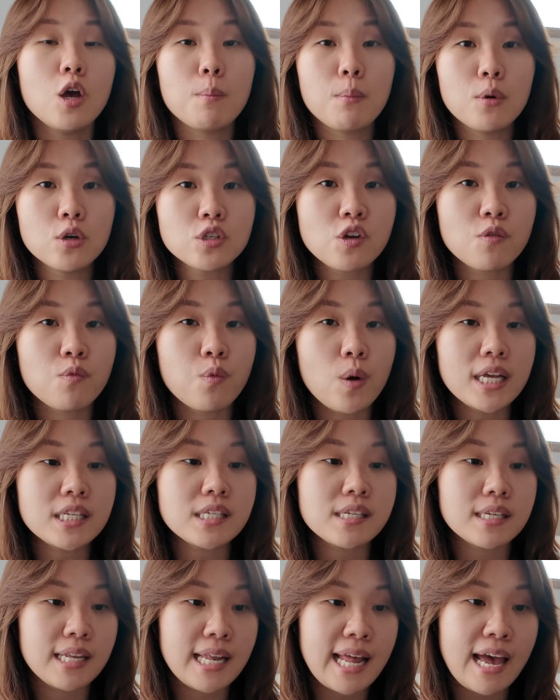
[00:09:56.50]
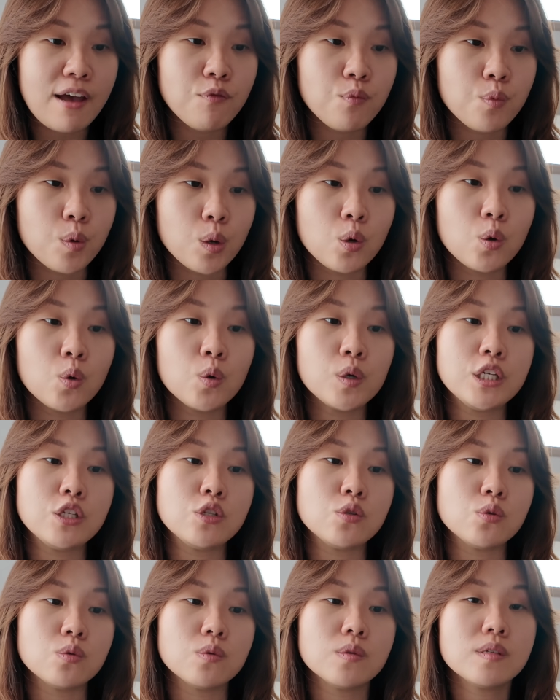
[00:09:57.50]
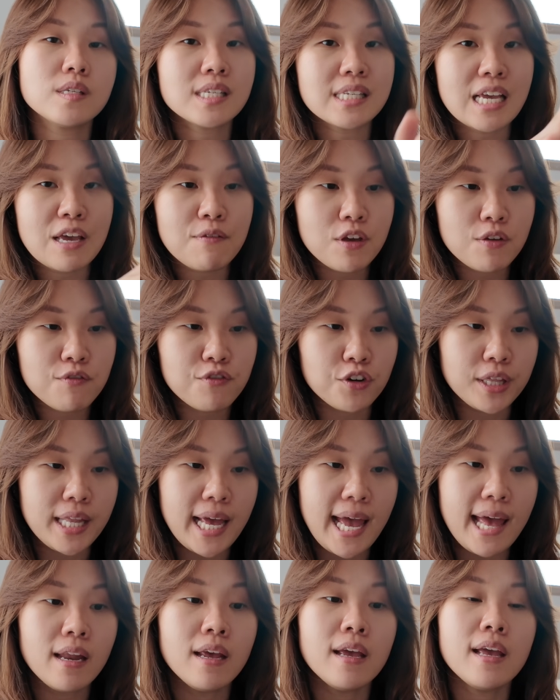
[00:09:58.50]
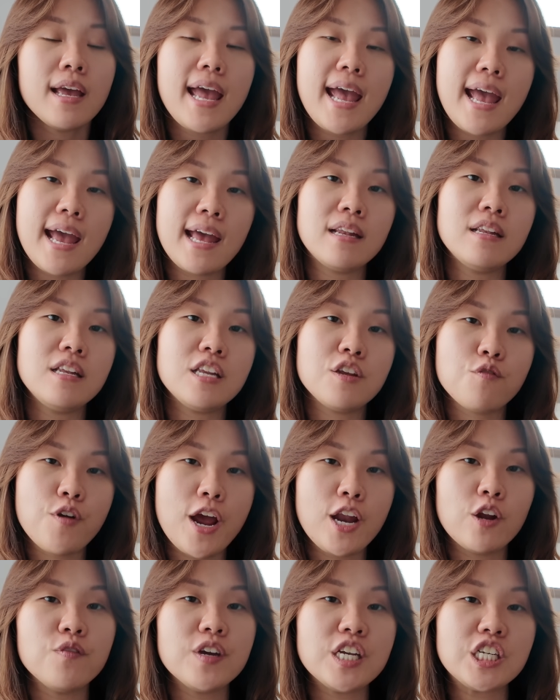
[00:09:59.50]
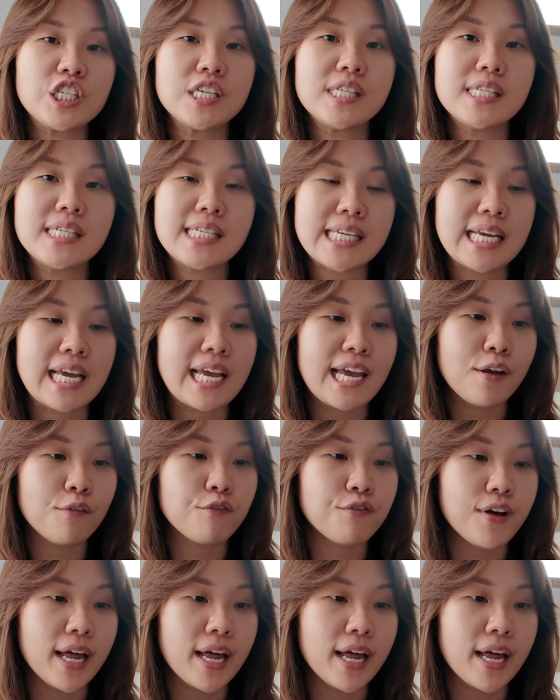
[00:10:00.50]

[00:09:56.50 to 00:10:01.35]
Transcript: Most of what's left will go into saving for that and the renovation sinking